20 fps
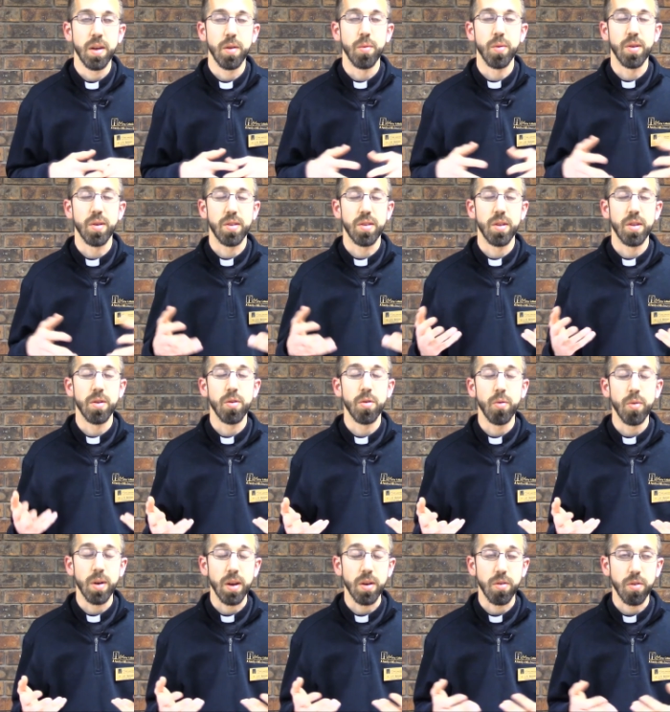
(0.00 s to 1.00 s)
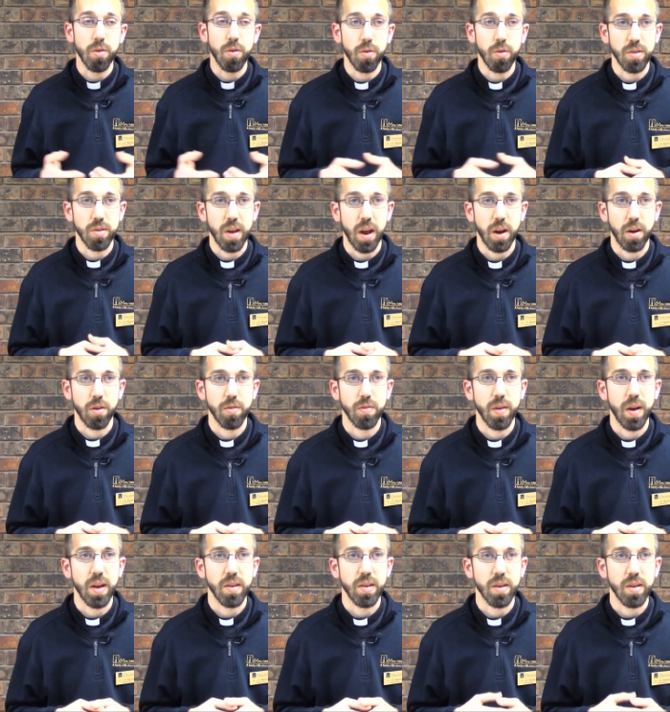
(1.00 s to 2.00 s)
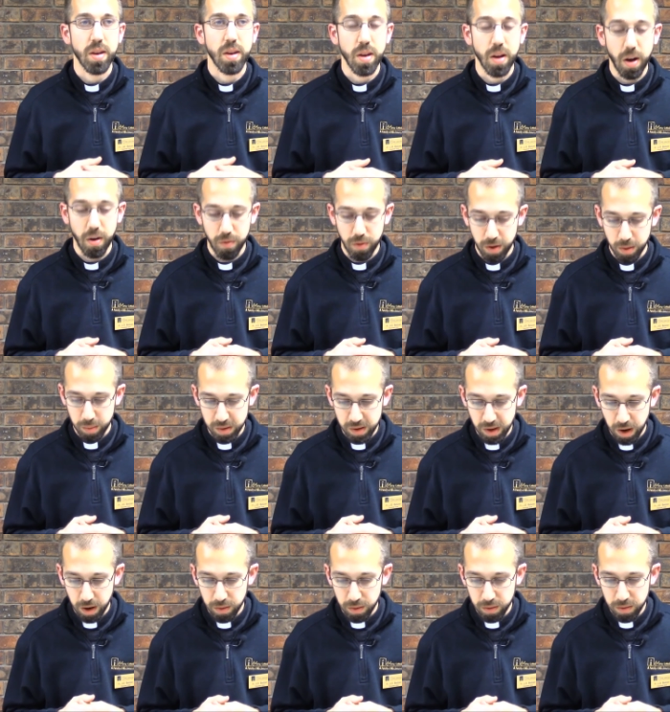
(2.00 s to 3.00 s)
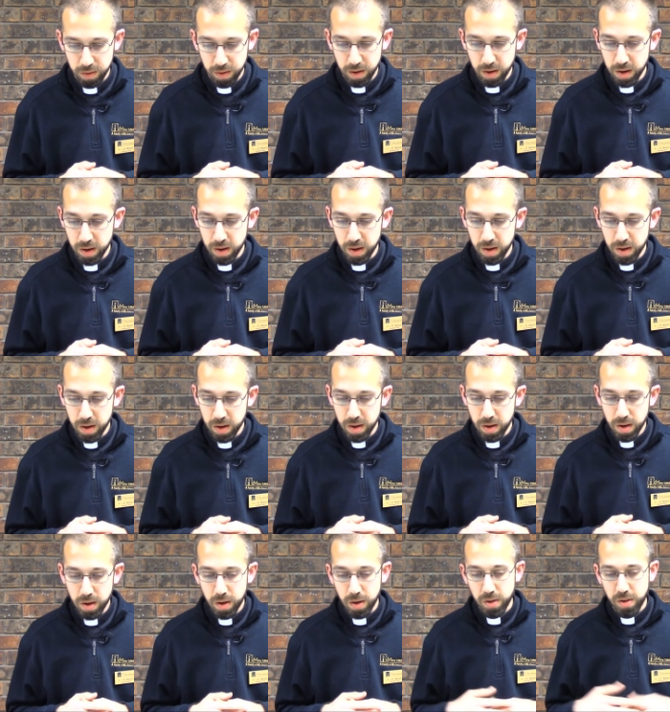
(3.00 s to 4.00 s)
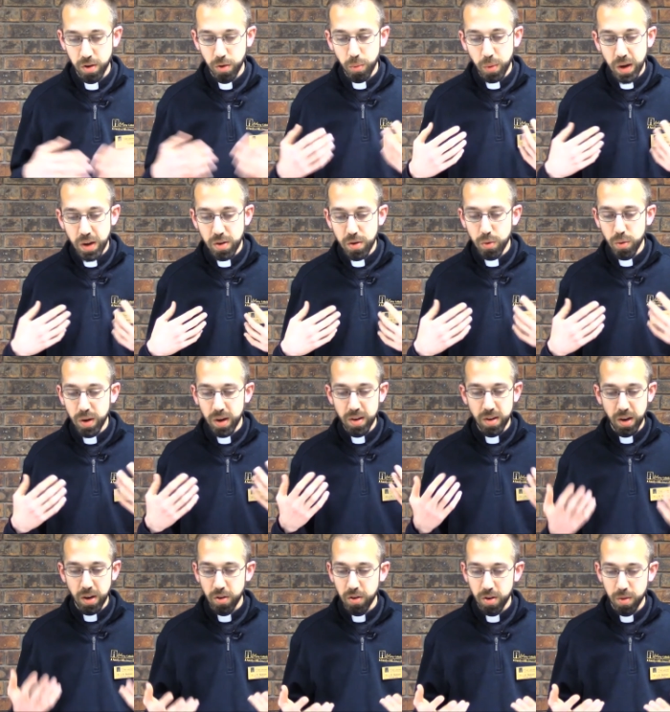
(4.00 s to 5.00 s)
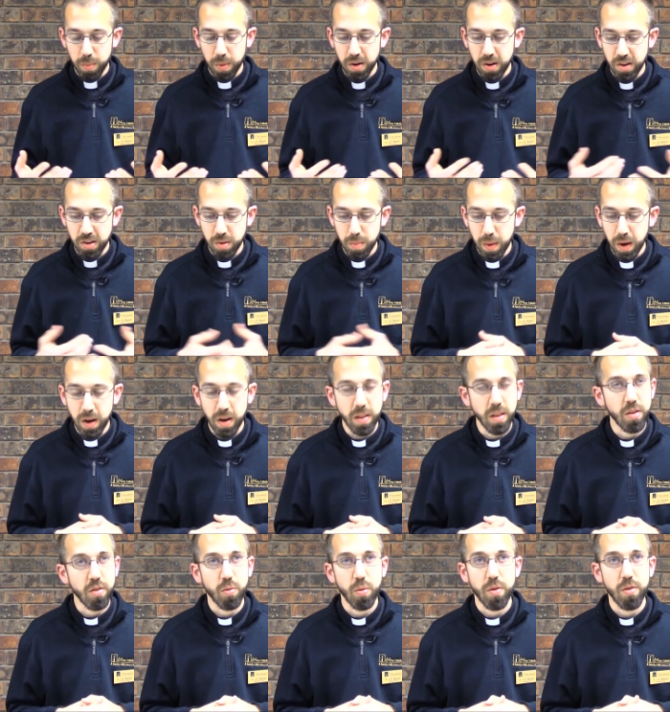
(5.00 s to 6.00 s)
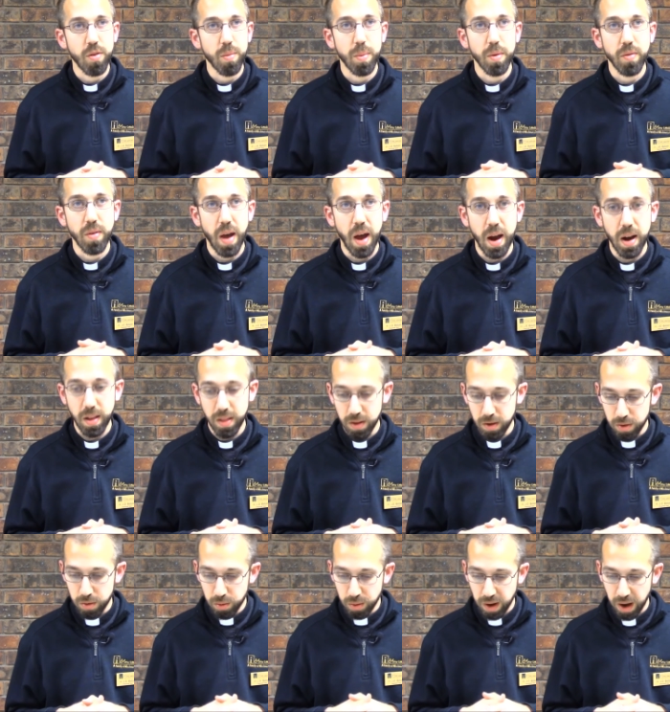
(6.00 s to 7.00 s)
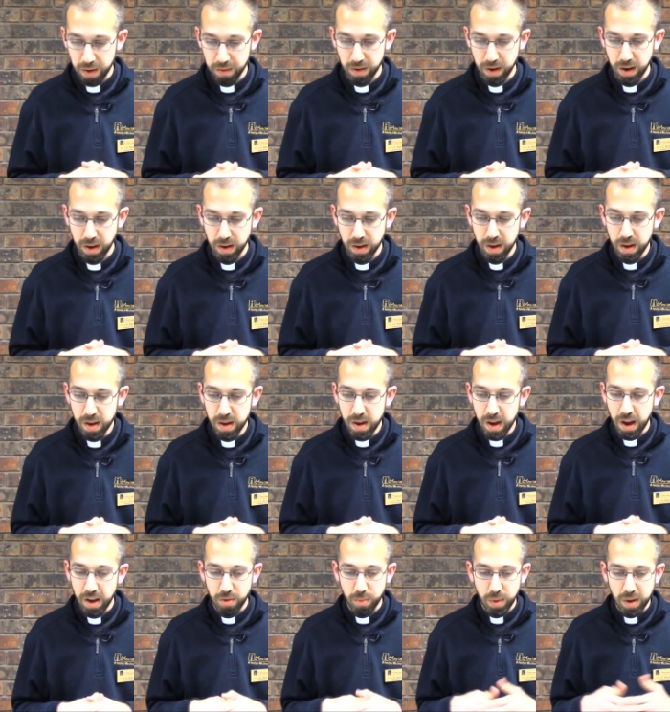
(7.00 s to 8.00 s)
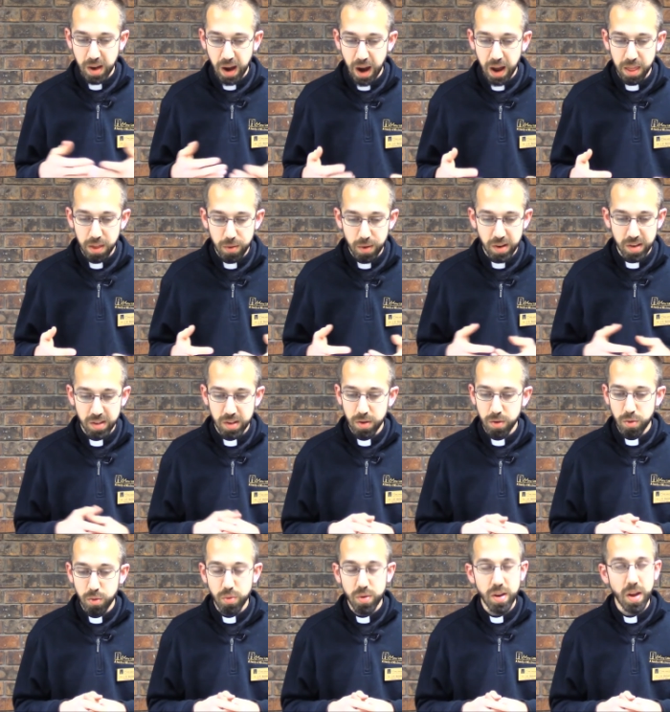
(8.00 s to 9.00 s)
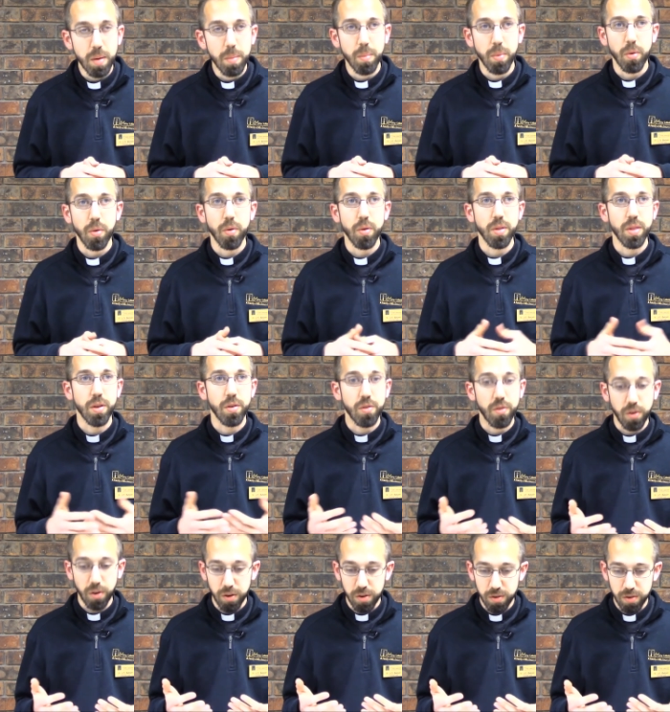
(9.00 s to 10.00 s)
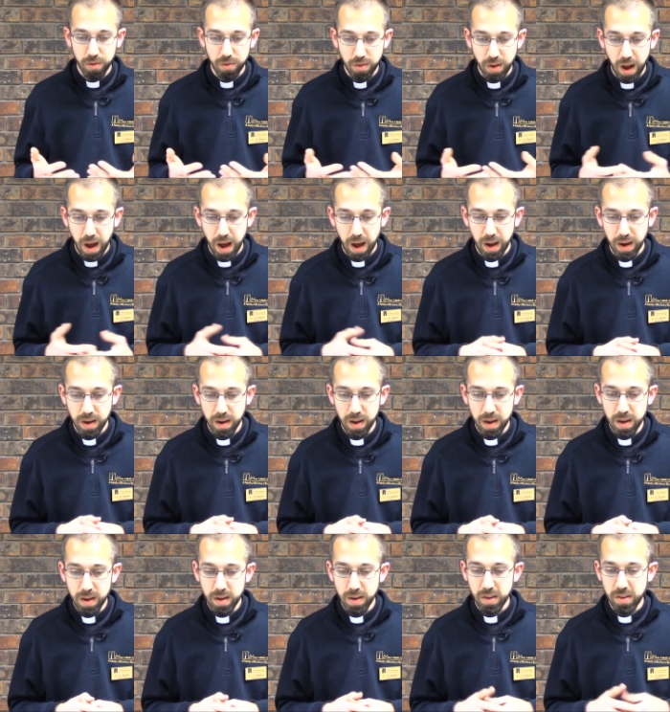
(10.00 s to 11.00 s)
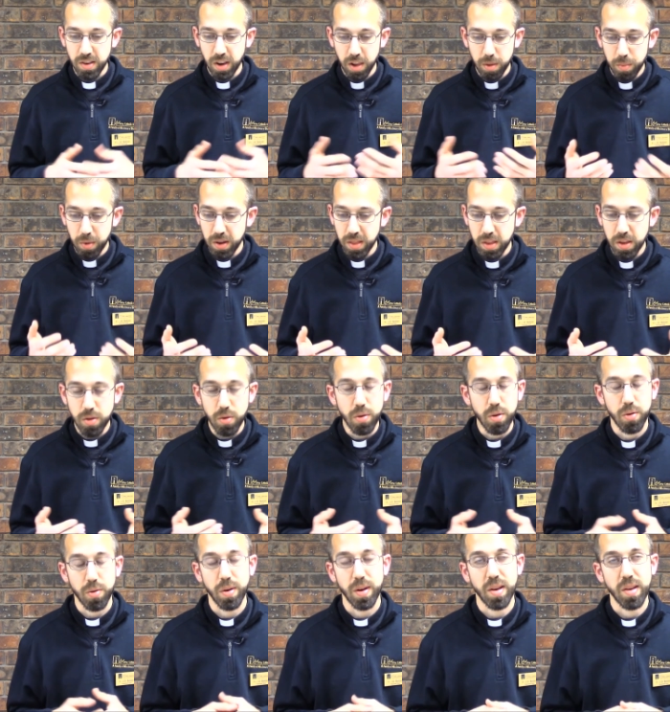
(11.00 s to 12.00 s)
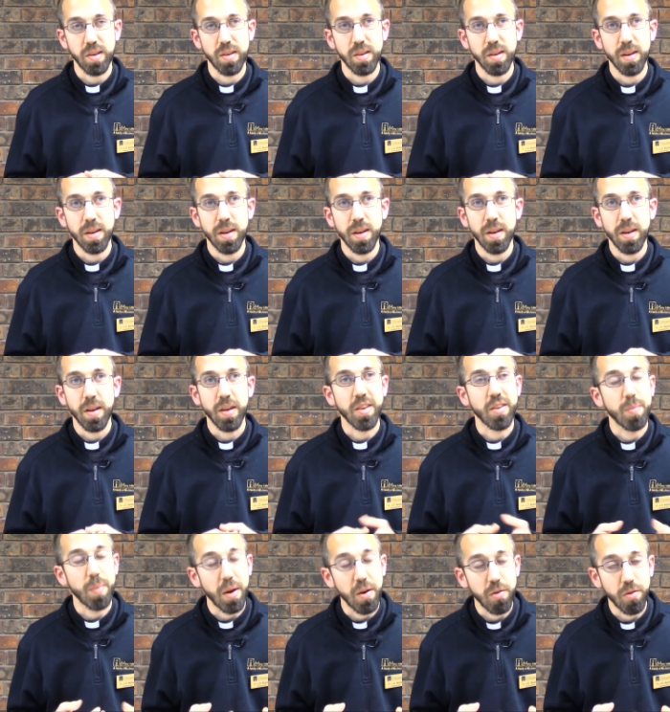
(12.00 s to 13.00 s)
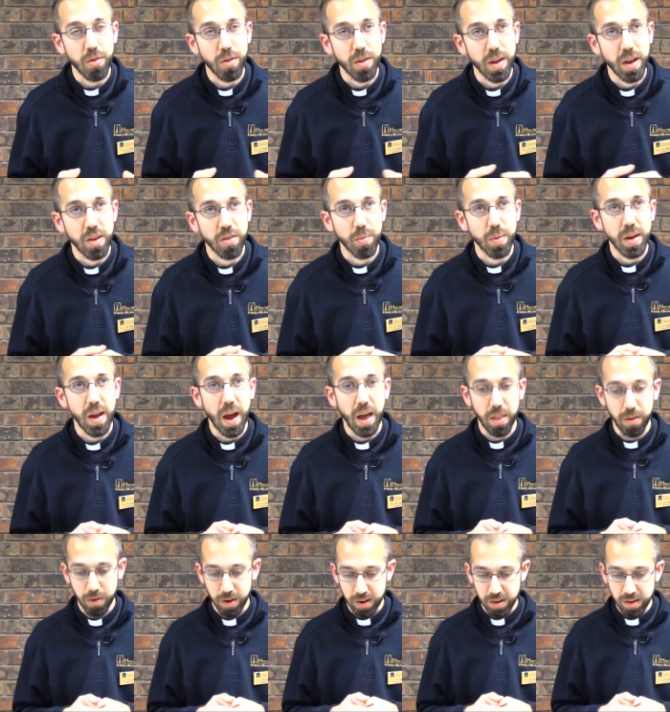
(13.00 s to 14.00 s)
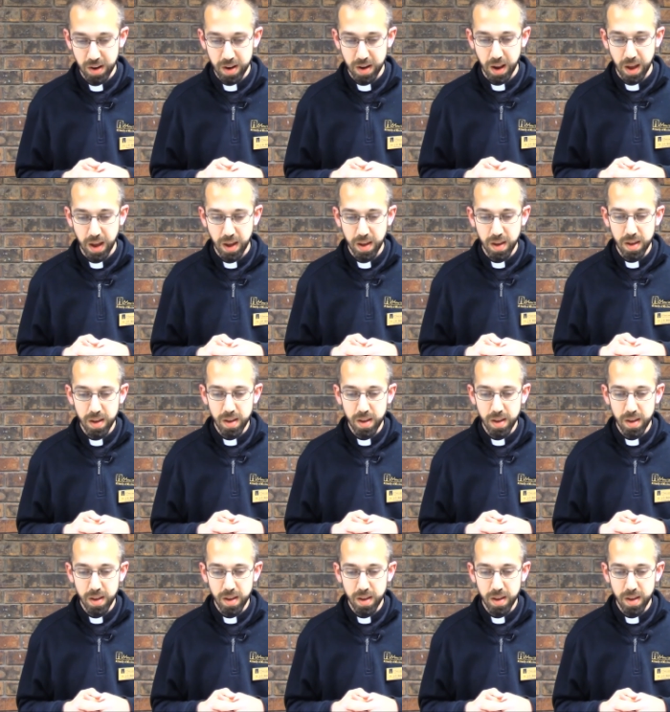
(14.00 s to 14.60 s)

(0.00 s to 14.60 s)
It was the new and eternal sacrifice that he offered himself. And so we too continue to participate in this worship of God in the new covenant, as we gather as the new temple, the church of God, to celebrate the Eucharist, especially as we gather on Sunday.